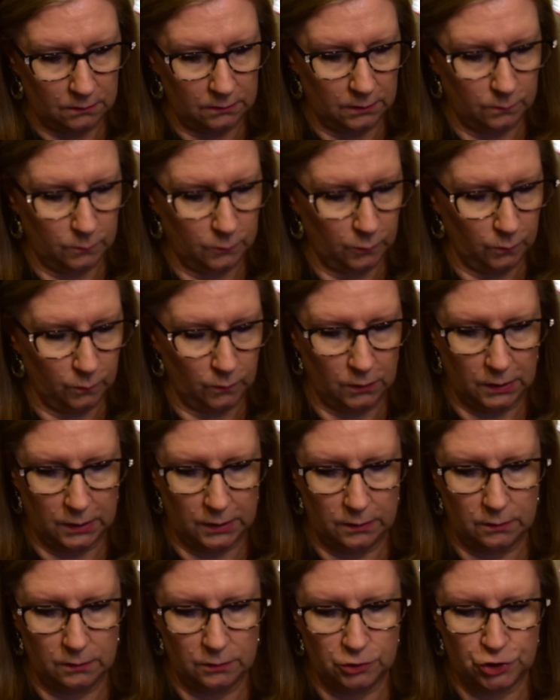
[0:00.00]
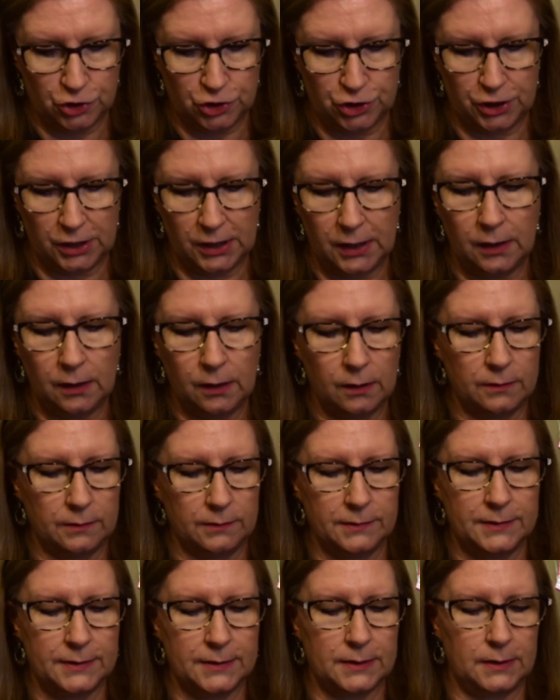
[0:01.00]
Number one, she
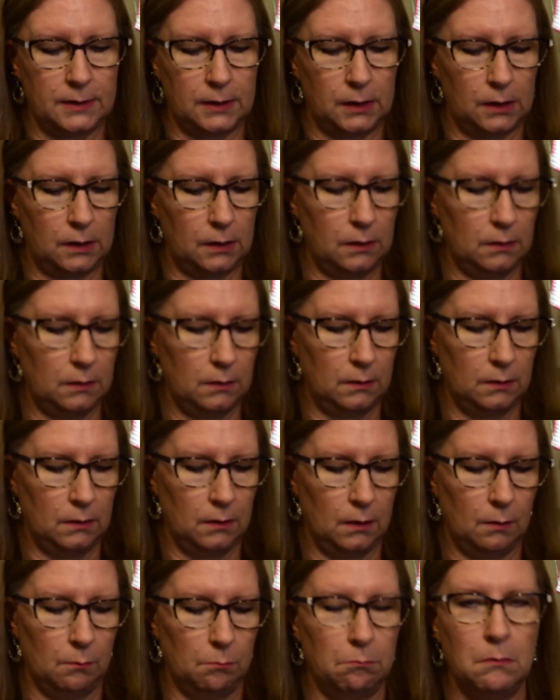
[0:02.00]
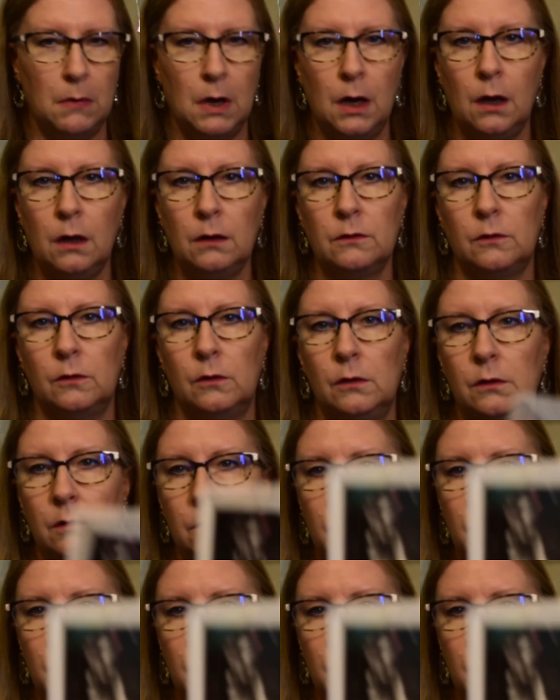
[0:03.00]
is the model